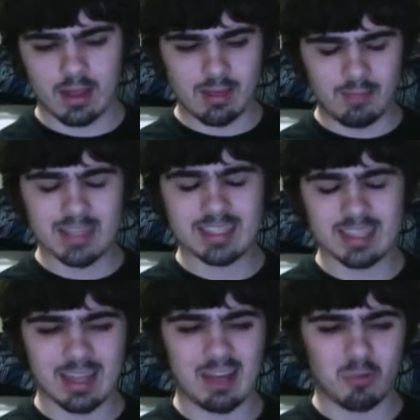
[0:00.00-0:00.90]

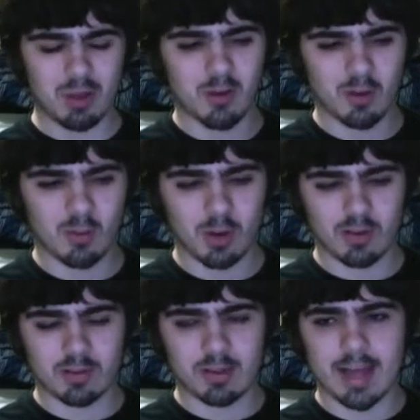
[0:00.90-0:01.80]
basically they reverb
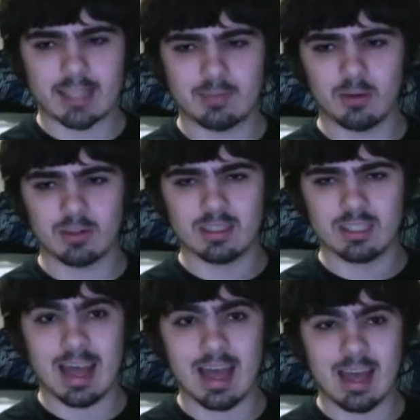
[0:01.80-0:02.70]
whatever the last person
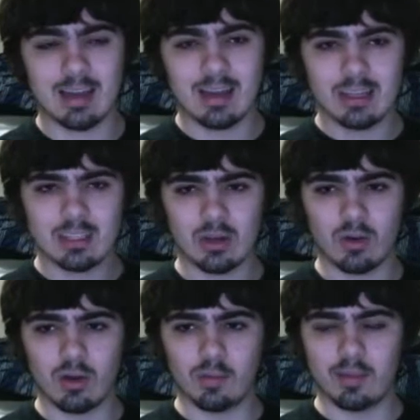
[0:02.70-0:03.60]
said.
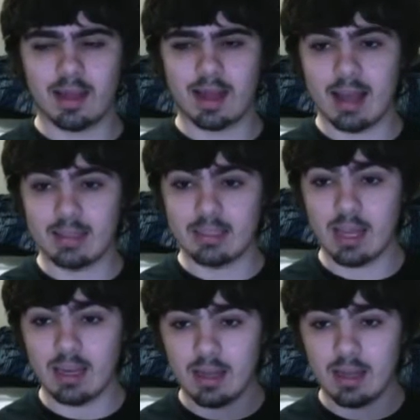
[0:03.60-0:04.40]
So it'll be like, I said,